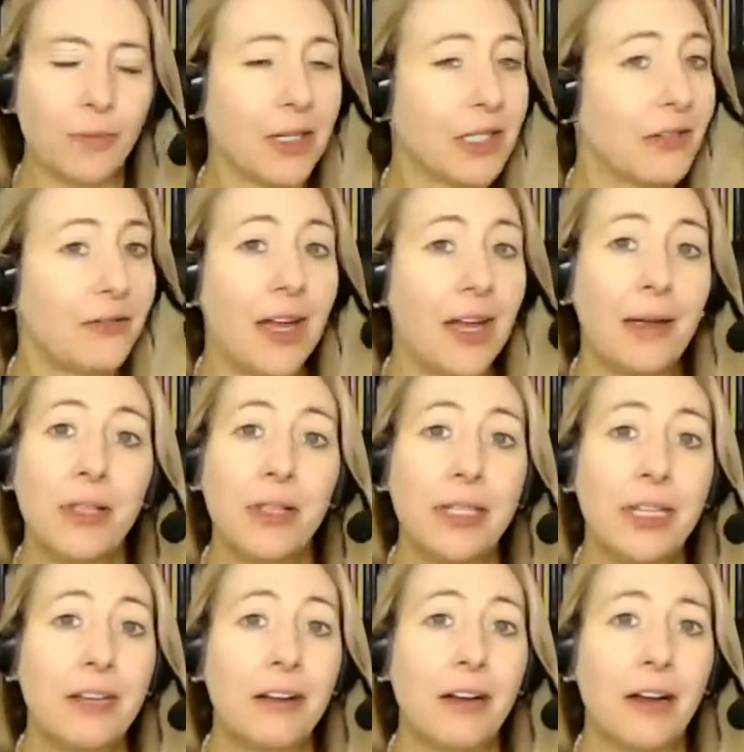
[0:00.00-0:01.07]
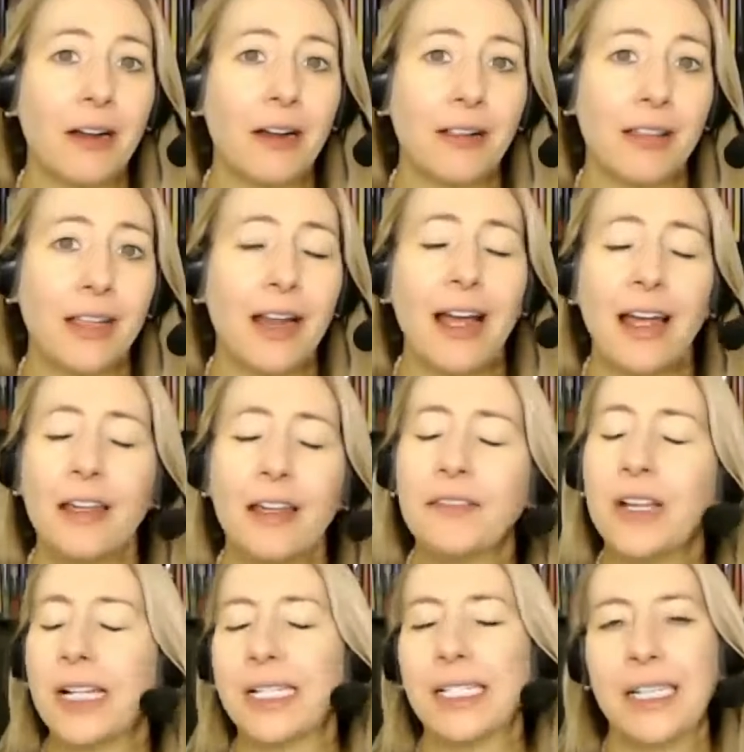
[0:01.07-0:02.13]
Because if I'm the leader, then I've
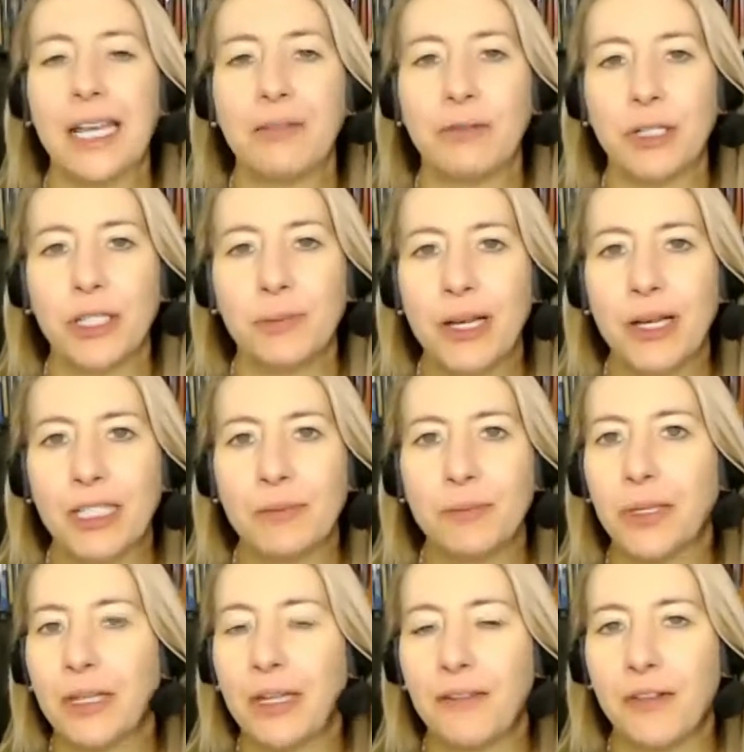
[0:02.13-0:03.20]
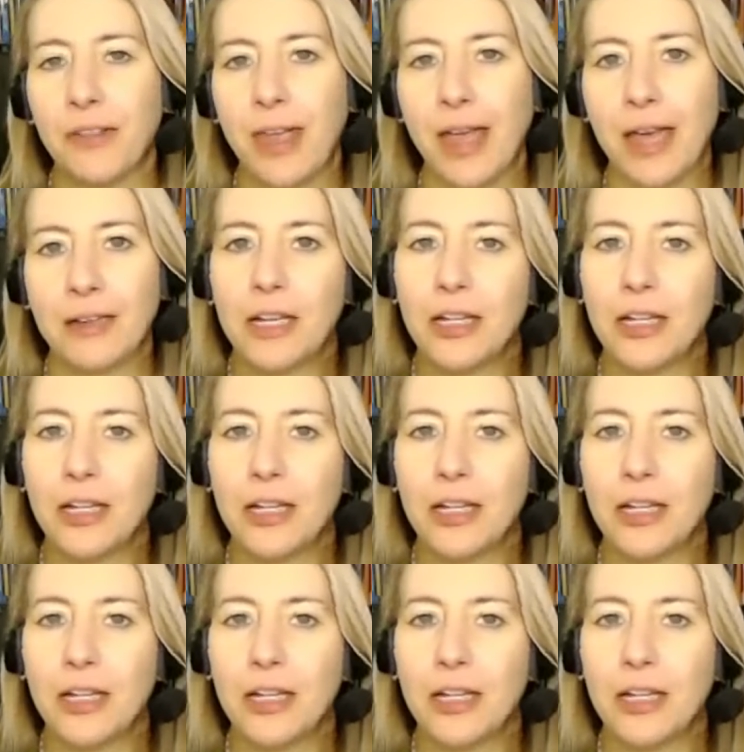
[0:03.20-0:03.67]
got to take responsibility for that.